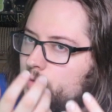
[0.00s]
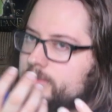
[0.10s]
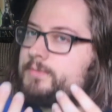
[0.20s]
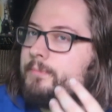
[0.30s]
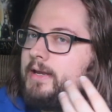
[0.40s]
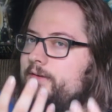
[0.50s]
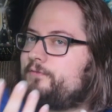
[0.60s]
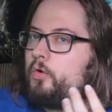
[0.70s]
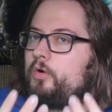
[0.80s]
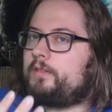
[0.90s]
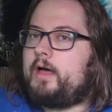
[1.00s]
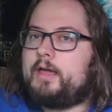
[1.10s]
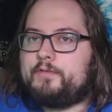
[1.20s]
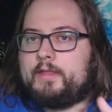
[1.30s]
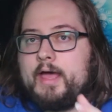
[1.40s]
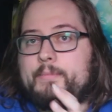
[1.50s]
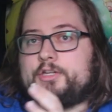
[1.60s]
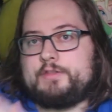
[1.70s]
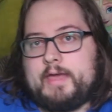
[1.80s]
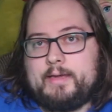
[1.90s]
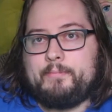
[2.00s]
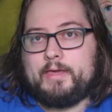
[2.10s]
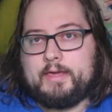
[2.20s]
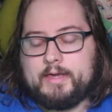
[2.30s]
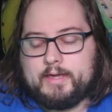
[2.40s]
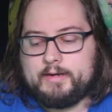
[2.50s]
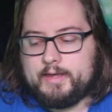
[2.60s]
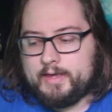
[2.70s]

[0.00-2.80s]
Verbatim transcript: what's meaningful in life and how much they mean,